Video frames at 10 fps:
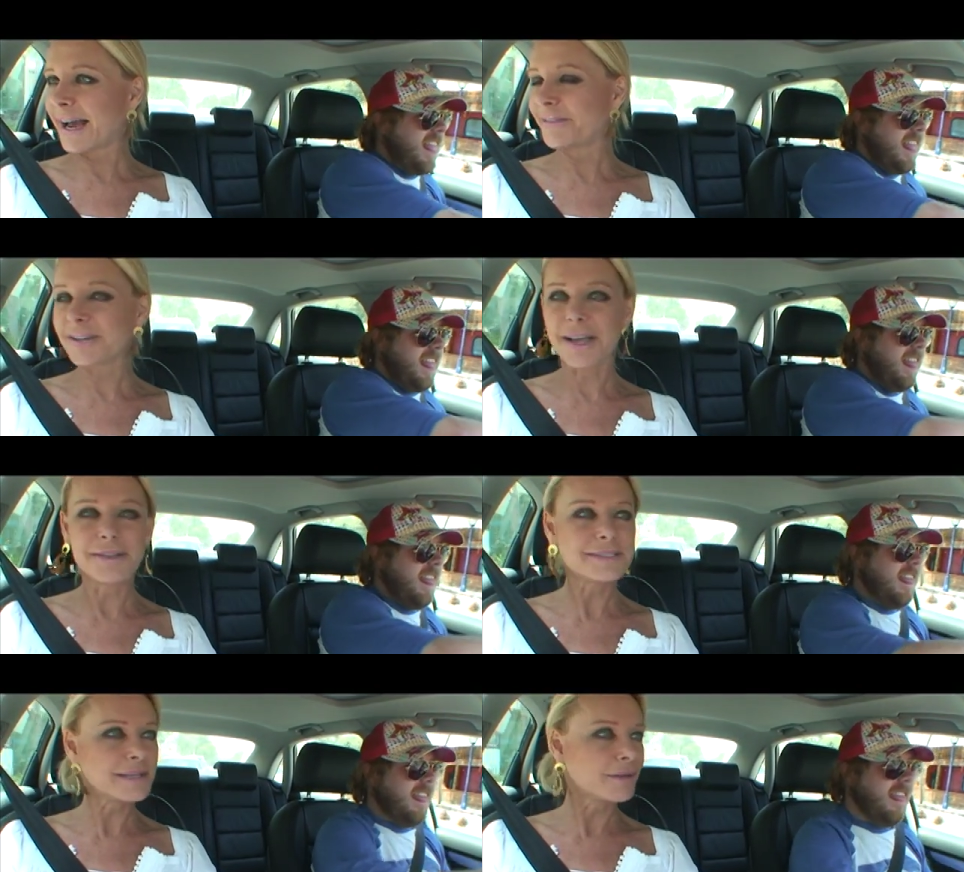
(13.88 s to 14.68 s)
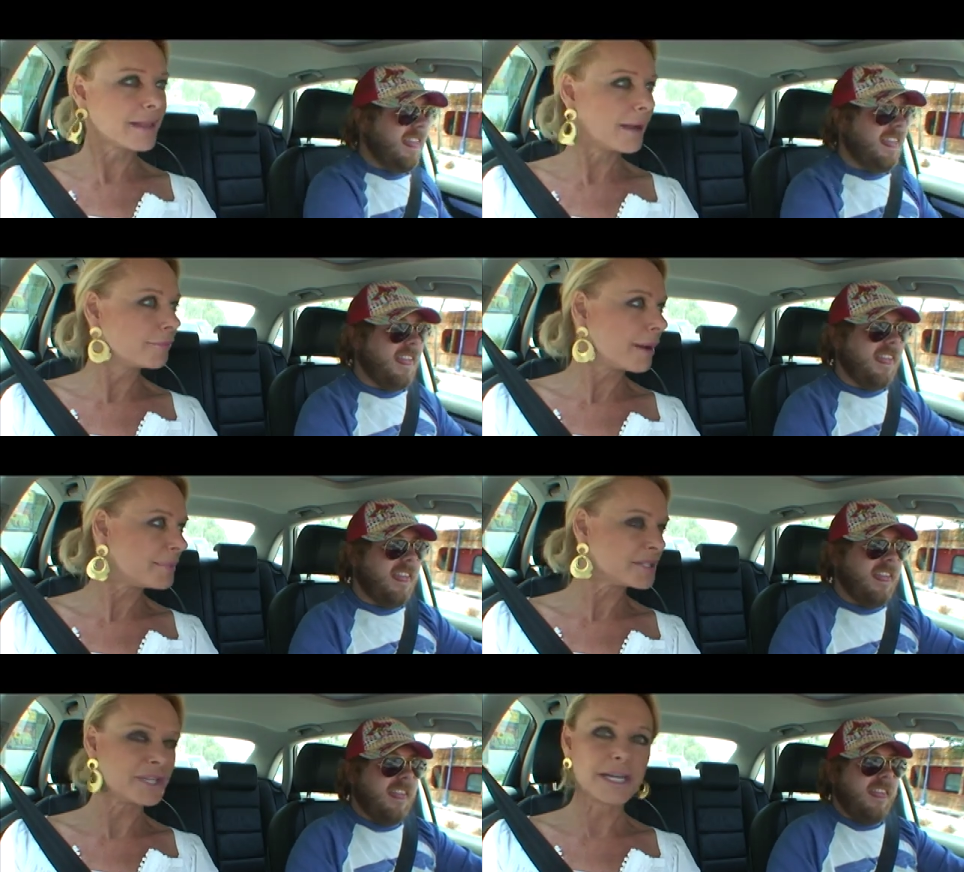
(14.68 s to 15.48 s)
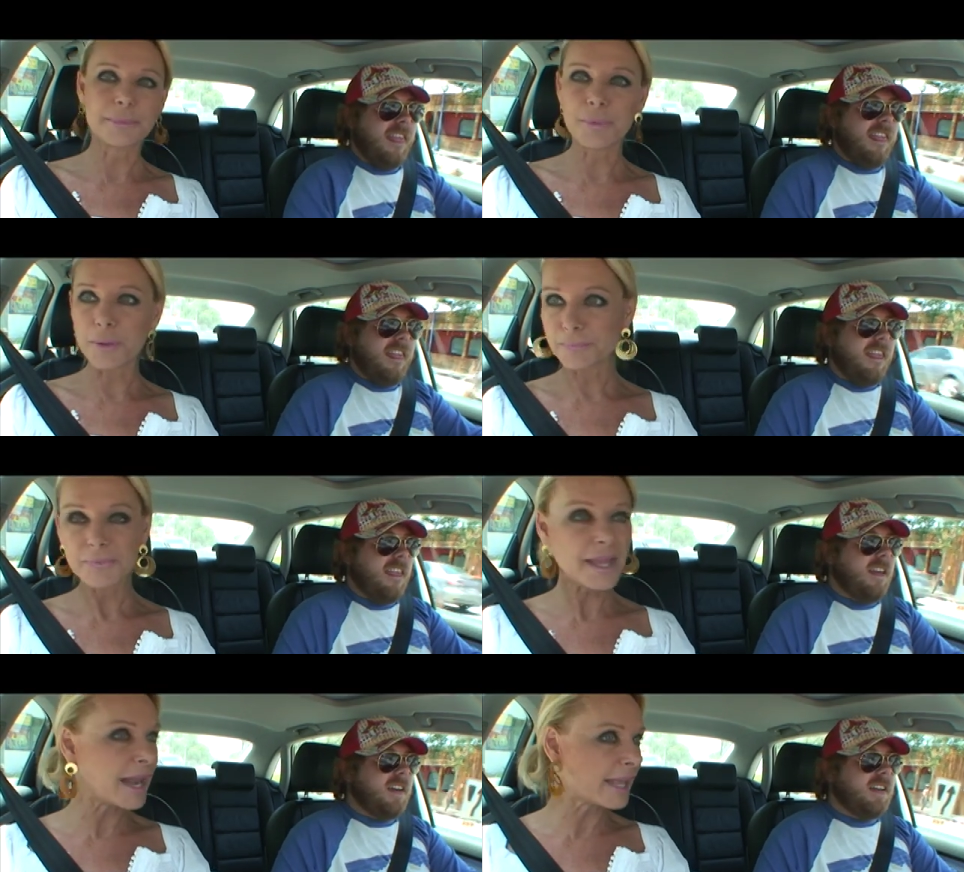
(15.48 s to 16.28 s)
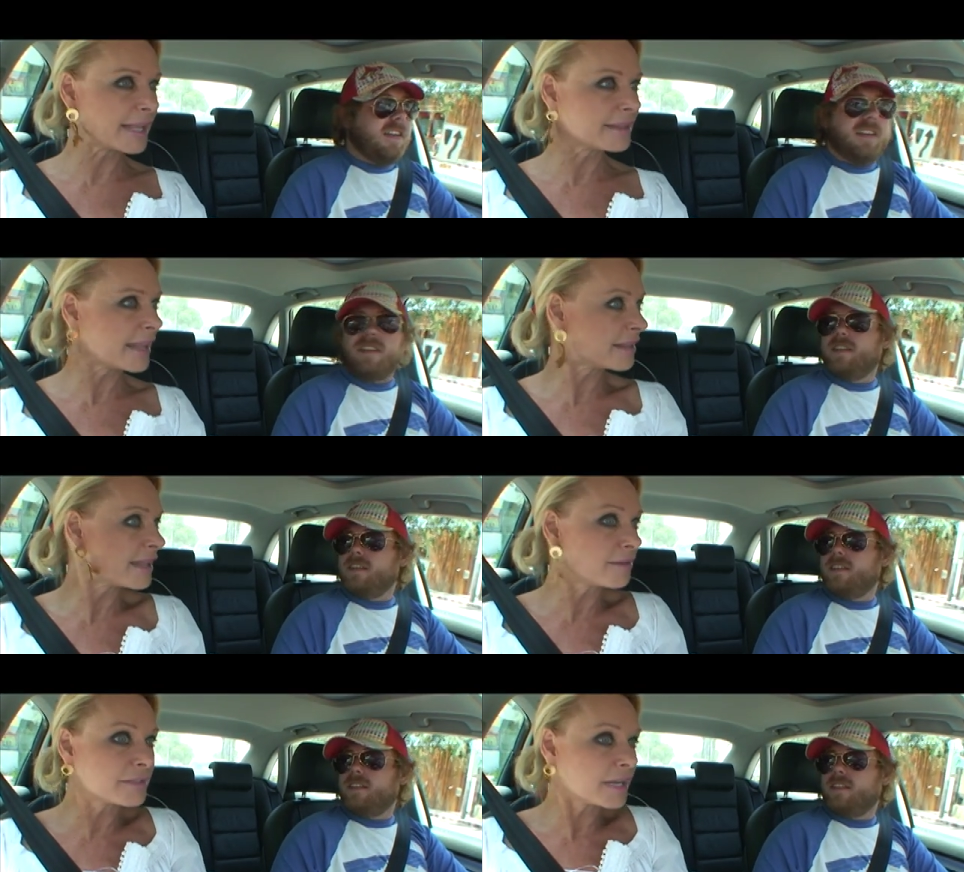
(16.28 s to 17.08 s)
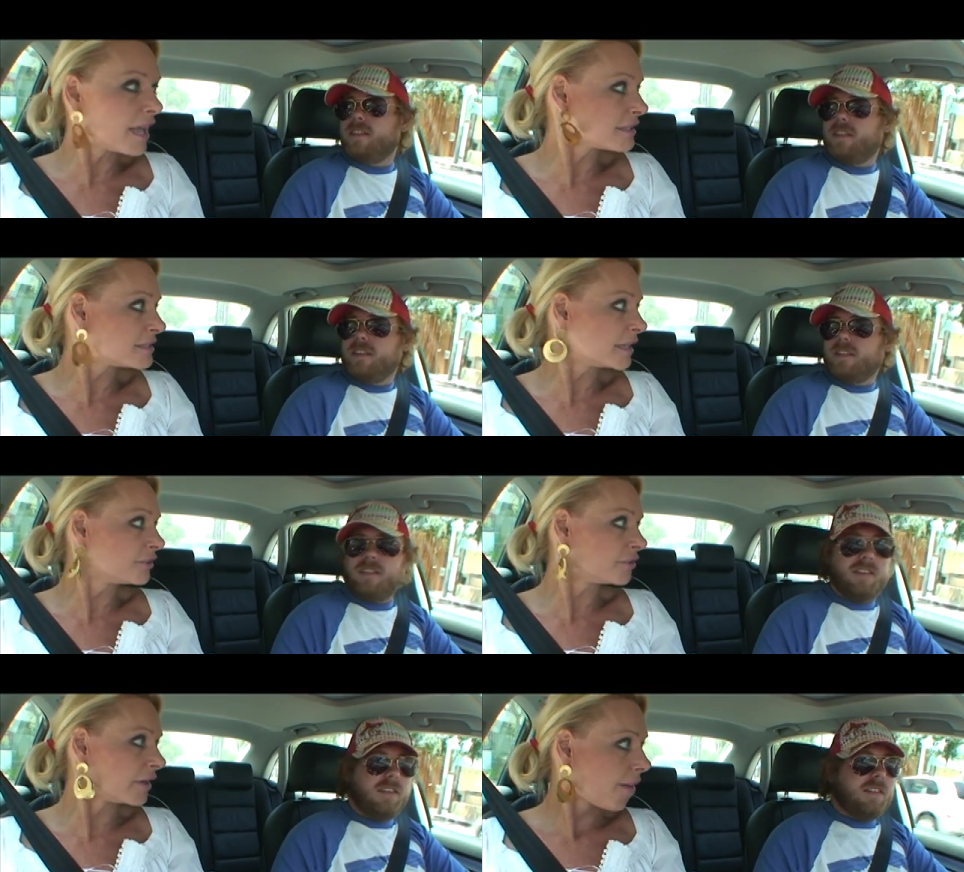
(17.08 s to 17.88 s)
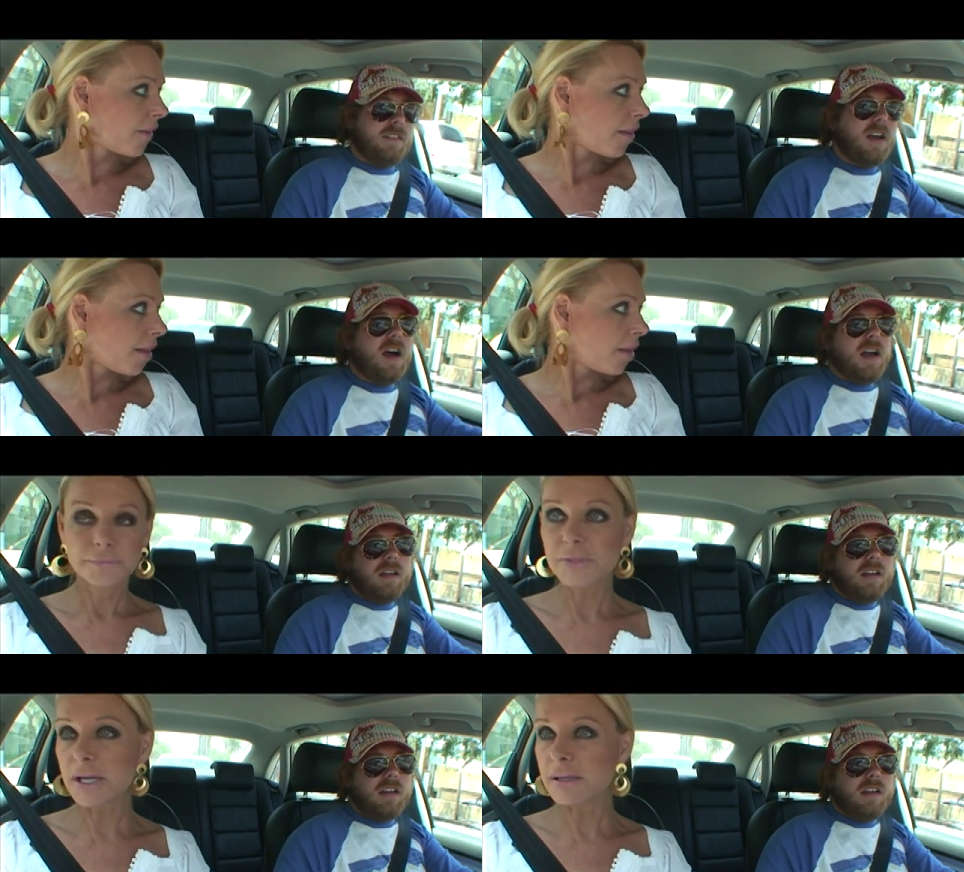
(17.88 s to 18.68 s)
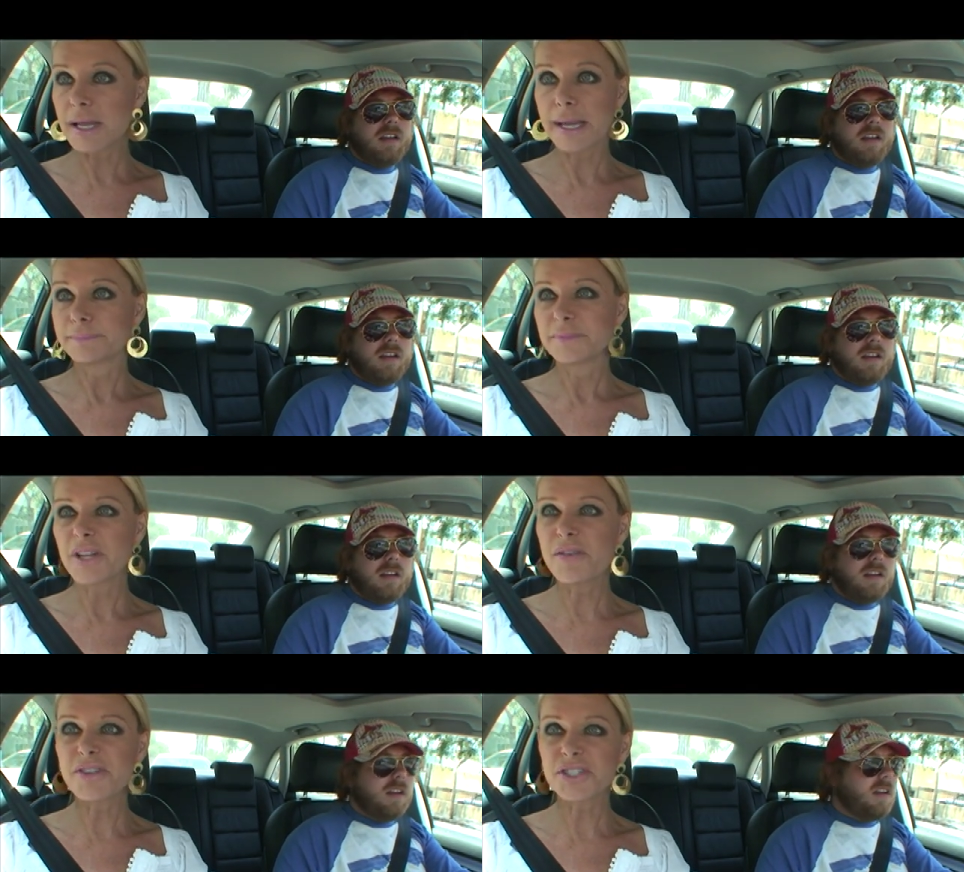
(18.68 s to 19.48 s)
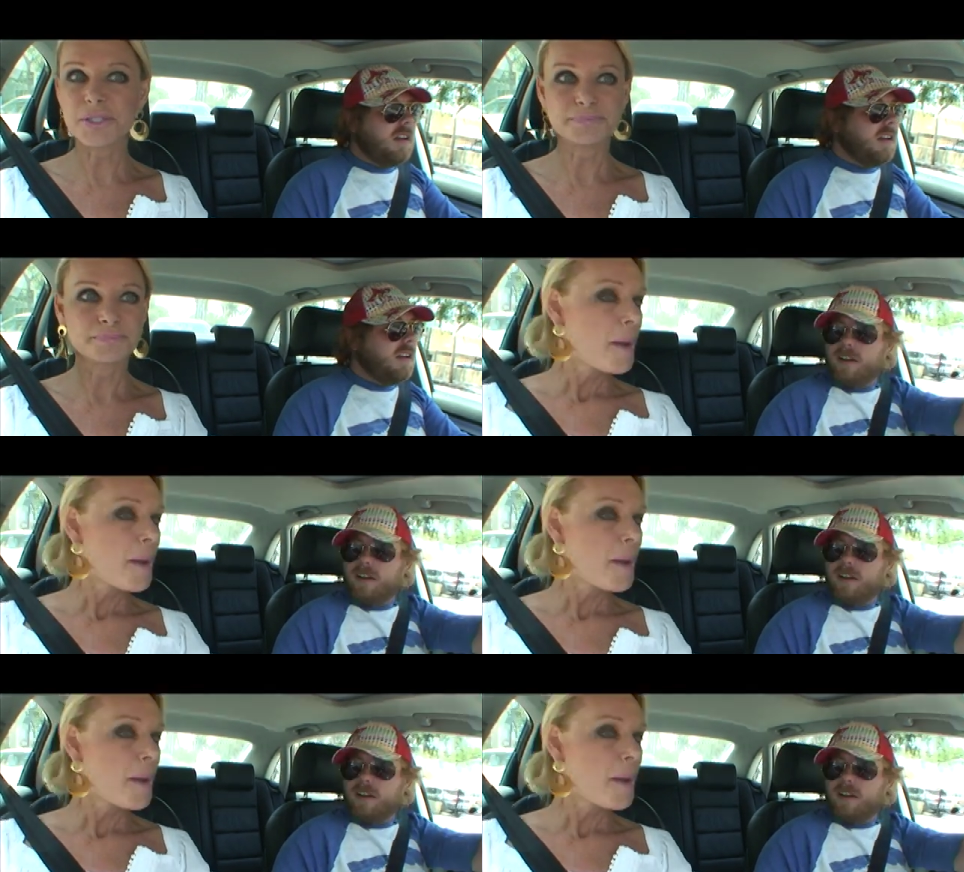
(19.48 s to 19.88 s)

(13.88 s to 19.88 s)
Speaker 1: have to go see all that rubbish anymore. They're like in they're, they're in the last century. Yeah. Totally. No vision.